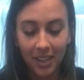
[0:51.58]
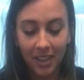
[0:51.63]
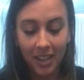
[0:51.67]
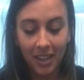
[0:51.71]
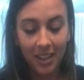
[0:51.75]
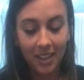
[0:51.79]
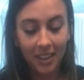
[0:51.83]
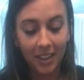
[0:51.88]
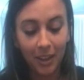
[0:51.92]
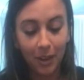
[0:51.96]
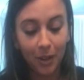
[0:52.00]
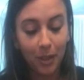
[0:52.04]

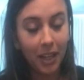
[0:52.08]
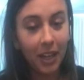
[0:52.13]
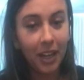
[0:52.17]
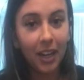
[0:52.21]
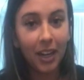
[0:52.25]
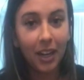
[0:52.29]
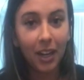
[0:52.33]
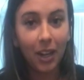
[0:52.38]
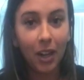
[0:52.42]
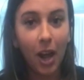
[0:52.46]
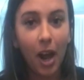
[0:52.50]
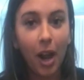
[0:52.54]
They're thinking
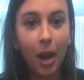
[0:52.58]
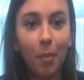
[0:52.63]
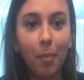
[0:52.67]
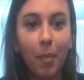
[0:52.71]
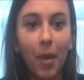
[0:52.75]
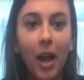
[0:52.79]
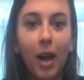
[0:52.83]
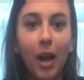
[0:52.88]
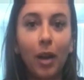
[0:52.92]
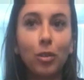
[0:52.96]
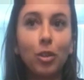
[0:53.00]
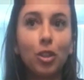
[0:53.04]
a lot
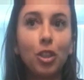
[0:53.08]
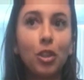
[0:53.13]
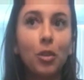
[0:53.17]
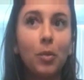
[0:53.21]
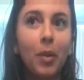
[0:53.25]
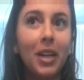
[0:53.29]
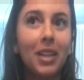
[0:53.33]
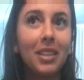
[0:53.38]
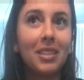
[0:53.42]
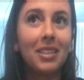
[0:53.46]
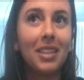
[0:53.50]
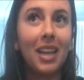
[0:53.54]
about you, but
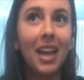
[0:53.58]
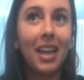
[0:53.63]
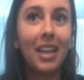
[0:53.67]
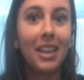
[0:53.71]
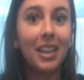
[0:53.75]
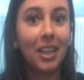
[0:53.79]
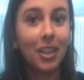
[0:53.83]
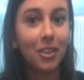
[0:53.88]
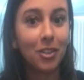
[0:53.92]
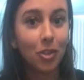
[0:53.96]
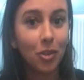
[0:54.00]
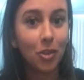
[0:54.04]
it's like
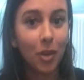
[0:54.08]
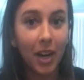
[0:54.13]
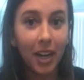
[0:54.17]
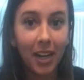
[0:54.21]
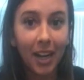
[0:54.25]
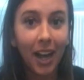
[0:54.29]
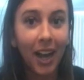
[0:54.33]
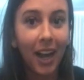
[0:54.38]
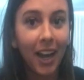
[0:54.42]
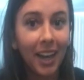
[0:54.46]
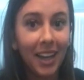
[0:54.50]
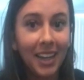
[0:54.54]
they're trying to
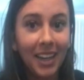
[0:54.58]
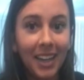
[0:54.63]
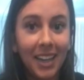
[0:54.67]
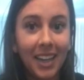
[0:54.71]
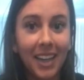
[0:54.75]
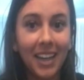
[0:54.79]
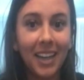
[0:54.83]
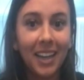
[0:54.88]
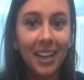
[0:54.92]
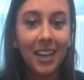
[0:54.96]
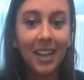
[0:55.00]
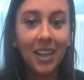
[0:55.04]
hide
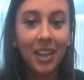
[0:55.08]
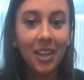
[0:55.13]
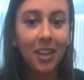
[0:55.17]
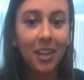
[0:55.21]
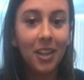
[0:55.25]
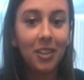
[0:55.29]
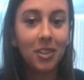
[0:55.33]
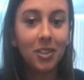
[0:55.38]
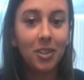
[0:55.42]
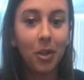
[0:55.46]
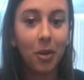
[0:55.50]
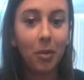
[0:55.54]
it.
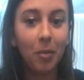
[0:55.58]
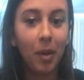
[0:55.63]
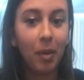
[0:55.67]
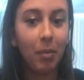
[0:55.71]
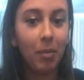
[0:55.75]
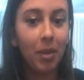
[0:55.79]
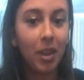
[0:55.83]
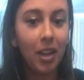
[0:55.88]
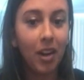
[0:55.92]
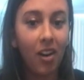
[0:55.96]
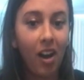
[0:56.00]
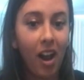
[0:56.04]
So maybe
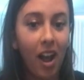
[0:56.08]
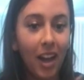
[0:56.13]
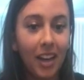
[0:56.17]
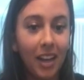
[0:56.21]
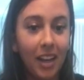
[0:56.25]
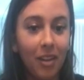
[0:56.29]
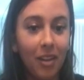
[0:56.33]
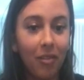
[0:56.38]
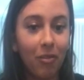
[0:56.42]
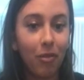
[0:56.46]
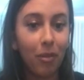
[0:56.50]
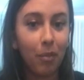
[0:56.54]
they're hiding
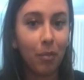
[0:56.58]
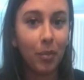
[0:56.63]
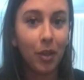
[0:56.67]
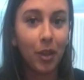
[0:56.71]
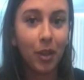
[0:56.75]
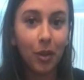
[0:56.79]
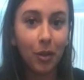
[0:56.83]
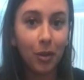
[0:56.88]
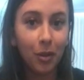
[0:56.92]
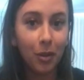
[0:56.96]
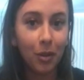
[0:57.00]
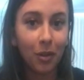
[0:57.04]
it from
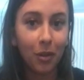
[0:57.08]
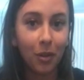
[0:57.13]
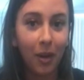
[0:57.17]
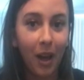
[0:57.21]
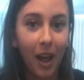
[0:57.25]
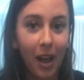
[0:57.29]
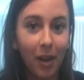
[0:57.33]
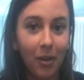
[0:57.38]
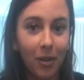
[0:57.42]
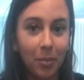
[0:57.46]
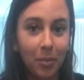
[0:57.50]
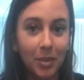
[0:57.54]
you,
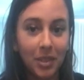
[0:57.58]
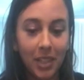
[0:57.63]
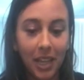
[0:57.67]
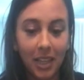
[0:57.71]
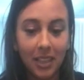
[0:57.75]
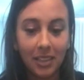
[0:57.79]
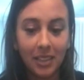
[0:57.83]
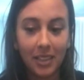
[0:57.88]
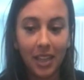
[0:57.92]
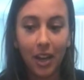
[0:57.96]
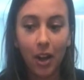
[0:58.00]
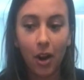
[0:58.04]
how
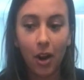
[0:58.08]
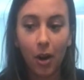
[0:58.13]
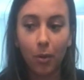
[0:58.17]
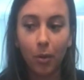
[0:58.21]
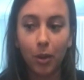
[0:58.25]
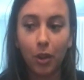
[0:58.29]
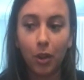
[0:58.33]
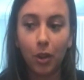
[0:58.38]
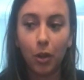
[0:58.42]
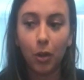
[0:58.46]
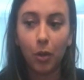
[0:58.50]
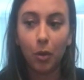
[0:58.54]
obsessed they are
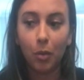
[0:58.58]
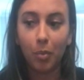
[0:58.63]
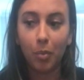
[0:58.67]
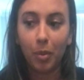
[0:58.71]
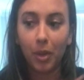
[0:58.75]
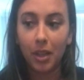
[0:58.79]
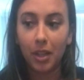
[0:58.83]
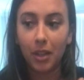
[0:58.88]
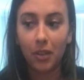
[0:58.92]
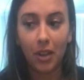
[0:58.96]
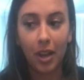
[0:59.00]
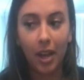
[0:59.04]
with you. But
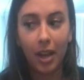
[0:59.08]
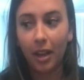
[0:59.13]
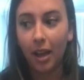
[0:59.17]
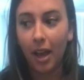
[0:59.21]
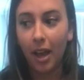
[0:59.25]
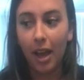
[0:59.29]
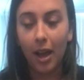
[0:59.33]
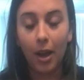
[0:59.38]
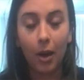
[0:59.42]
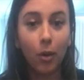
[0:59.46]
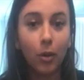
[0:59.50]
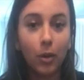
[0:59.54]
they're like,
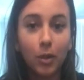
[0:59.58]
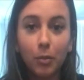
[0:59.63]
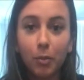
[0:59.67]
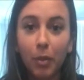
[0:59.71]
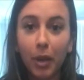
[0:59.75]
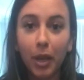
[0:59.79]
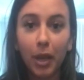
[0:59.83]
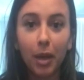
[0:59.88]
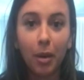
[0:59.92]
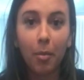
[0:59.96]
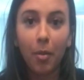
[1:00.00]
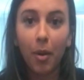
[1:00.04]
I always
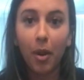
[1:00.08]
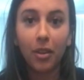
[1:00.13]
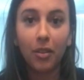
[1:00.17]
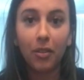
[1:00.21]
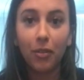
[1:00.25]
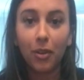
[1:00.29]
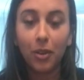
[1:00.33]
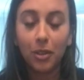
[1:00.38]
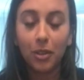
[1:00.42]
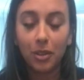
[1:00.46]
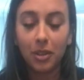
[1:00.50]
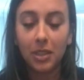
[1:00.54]
pick up on the
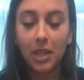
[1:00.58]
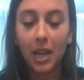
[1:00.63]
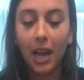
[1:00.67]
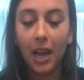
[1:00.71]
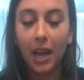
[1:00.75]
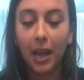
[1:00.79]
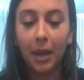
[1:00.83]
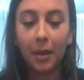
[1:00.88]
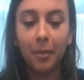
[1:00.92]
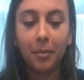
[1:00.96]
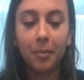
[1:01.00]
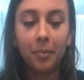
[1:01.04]
first
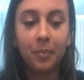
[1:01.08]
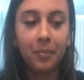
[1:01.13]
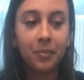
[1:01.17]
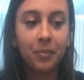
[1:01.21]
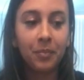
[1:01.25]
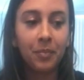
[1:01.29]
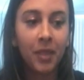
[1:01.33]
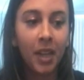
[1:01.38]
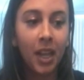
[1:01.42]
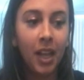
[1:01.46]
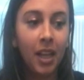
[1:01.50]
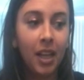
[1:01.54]
time
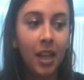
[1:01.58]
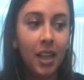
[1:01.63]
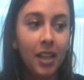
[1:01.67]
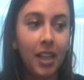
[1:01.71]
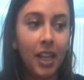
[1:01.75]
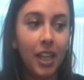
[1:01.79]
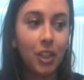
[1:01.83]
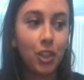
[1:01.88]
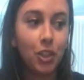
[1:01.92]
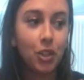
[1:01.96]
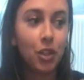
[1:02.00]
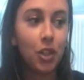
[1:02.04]

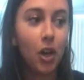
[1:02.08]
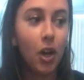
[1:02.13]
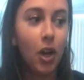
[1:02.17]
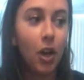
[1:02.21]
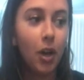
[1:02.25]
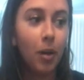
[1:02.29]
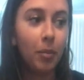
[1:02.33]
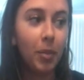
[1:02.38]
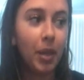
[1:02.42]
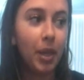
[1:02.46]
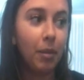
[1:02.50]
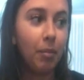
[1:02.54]
that you
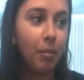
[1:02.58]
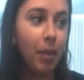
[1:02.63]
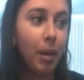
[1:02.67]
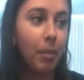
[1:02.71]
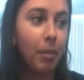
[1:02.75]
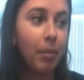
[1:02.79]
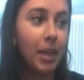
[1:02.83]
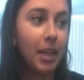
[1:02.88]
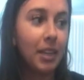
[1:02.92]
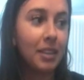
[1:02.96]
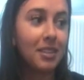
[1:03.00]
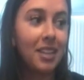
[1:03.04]
call me.
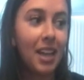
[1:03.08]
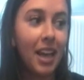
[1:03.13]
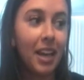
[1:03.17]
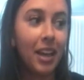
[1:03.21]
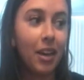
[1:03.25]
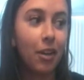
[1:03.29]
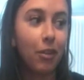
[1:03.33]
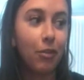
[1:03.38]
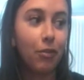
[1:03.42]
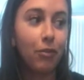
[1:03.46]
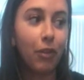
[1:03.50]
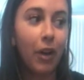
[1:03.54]
Maybe it's like
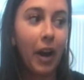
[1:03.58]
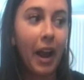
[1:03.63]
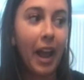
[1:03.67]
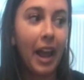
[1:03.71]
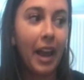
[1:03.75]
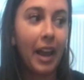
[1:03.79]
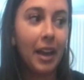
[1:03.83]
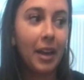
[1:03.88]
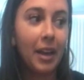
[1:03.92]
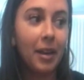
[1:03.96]
a friend.